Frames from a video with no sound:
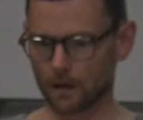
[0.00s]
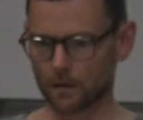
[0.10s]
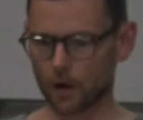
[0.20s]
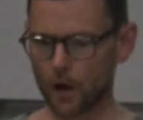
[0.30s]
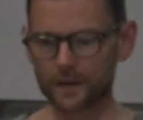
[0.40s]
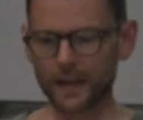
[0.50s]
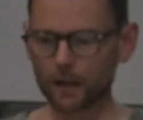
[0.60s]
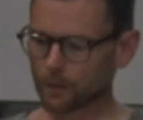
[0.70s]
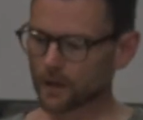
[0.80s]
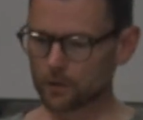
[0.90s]
The current
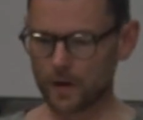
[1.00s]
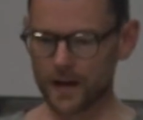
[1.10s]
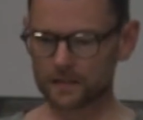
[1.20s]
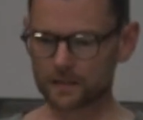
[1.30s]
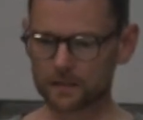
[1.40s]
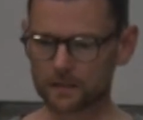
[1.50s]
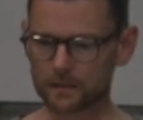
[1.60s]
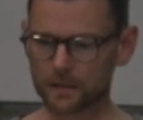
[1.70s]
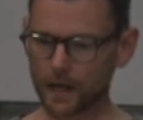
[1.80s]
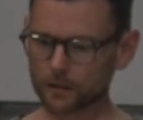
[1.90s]
economic crisis
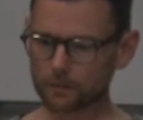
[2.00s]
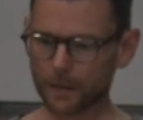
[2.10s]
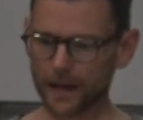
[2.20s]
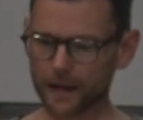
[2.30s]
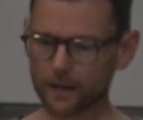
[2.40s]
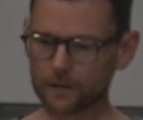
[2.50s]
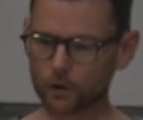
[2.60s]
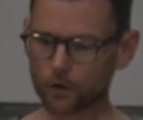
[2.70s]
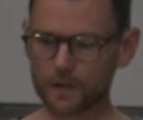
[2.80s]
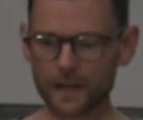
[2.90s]
started back in the
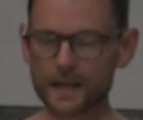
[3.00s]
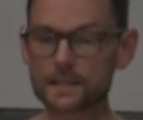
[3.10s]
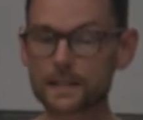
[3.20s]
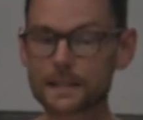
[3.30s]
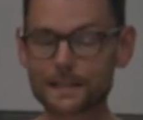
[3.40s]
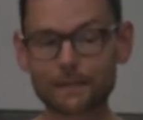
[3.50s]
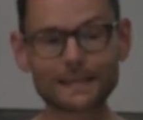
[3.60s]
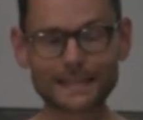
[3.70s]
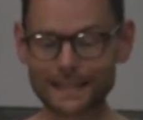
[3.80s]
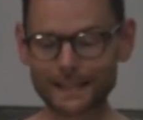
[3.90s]
early
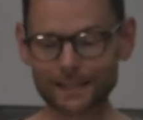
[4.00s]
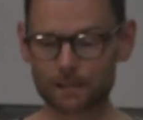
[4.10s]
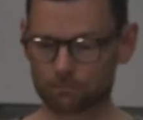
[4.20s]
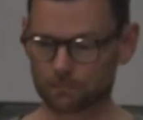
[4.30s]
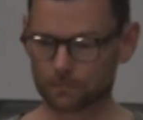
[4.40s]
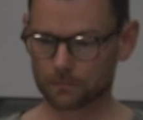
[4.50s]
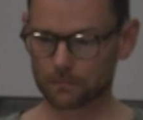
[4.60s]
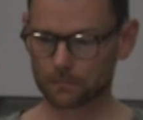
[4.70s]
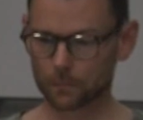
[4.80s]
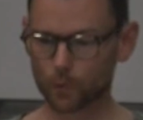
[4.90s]
1970s
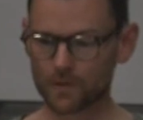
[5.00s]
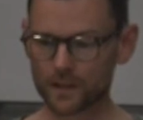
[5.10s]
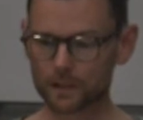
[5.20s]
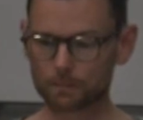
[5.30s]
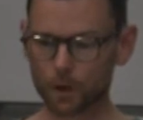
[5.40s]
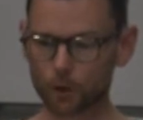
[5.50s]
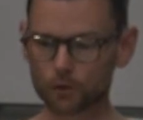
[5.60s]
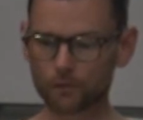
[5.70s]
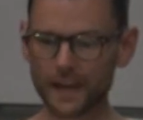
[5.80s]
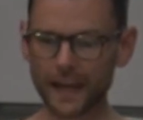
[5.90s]
when the
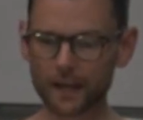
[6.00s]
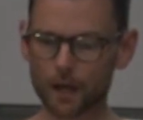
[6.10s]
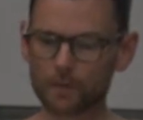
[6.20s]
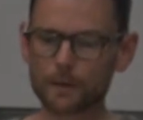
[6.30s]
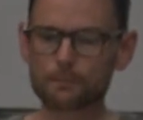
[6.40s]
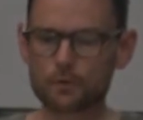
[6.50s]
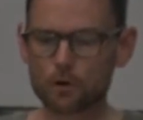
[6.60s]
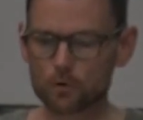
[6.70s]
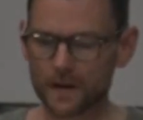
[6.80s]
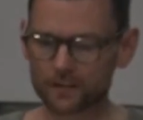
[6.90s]
explosive economic
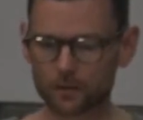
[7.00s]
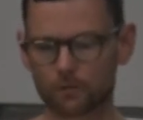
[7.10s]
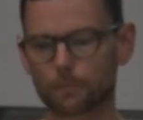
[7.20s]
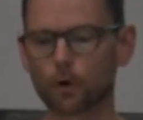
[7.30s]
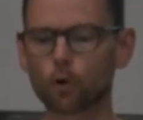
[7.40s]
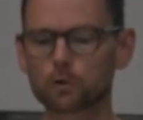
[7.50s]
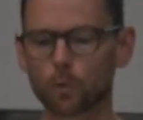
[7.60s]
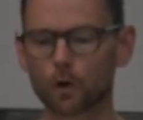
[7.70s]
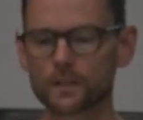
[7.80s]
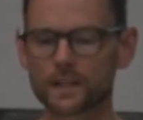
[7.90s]
progress of the
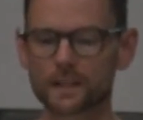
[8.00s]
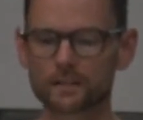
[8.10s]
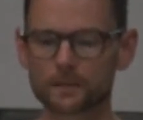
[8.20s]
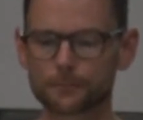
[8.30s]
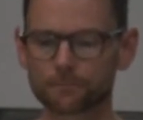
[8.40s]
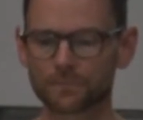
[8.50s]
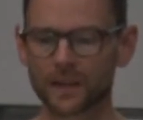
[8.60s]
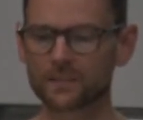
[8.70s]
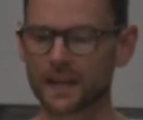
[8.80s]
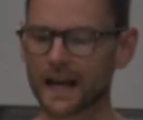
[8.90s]
post-war years,
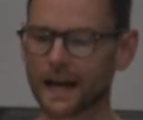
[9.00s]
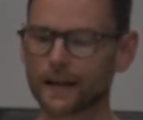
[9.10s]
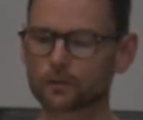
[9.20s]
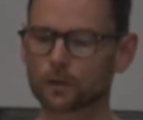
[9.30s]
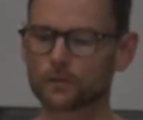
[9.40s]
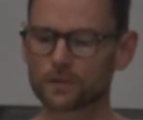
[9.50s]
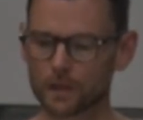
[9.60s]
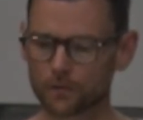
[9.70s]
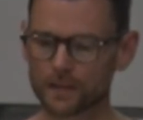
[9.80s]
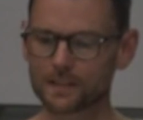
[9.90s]
in the guise of the
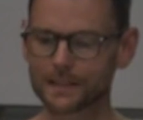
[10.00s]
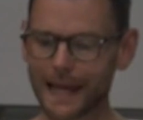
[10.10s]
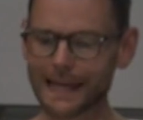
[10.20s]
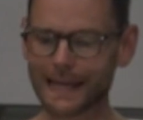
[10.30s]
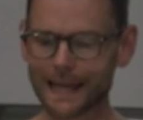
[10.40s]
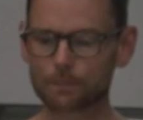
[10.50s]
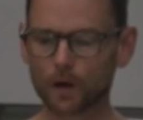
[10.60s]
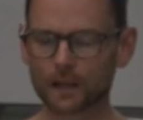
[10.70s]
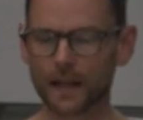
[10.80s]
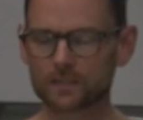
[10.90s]
different state-led
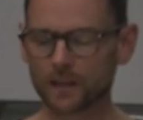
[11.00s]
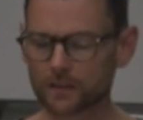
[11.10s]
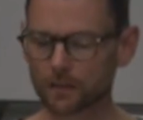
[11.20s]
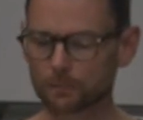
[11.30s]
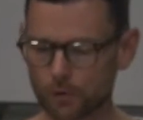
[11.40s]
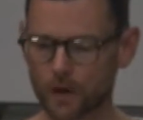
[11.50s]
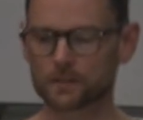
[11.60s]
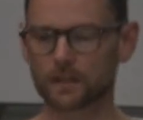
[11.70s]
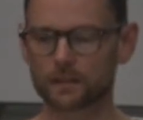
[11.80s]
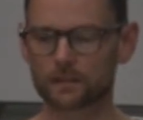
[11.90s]
modernization
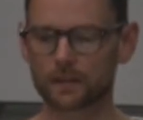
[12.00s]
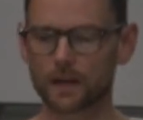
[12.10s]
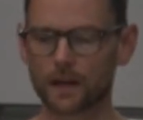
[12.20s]
projects,